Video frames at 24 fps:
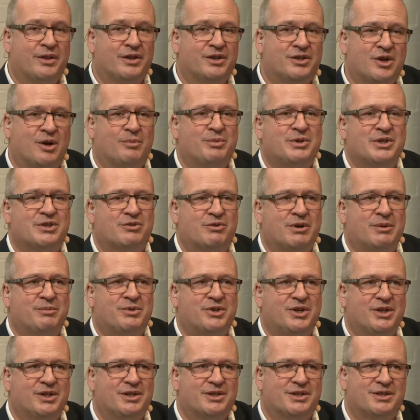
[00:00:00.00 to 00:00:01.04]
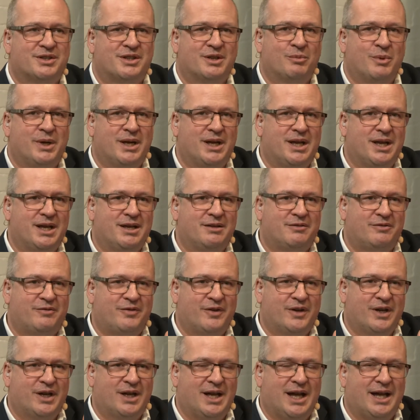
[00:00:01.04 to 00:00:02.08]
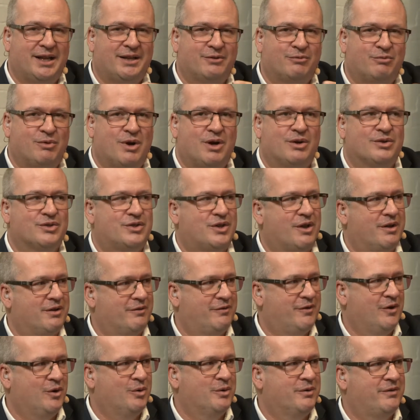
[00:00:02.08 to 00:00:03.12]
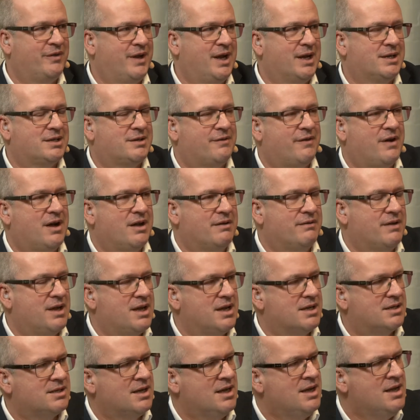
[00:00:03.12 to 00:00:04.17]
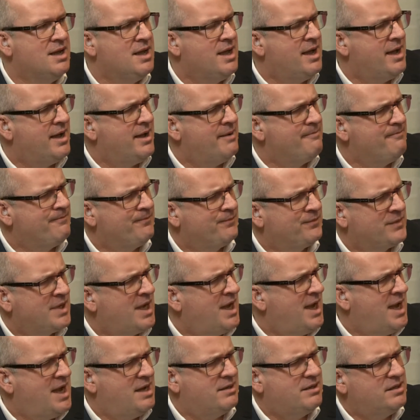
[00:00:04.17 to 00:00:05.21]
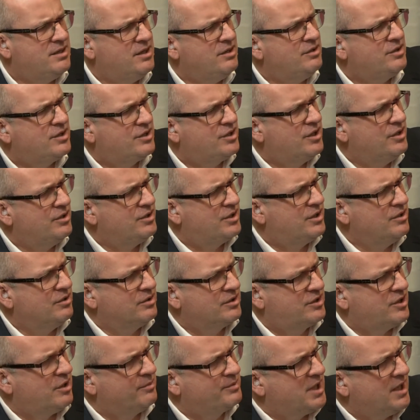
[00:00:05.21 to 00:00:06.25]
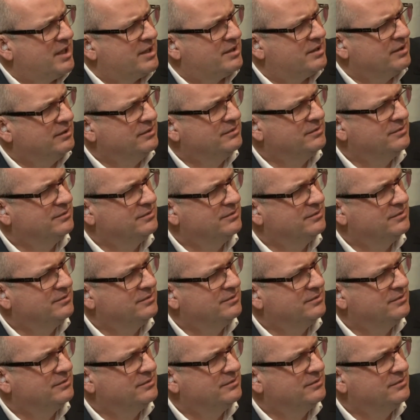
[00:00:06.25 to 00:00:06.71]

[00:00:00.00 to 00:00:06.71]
the job descriptions that we need for and the roles going forward for the next 5 years. How did you choose your job title?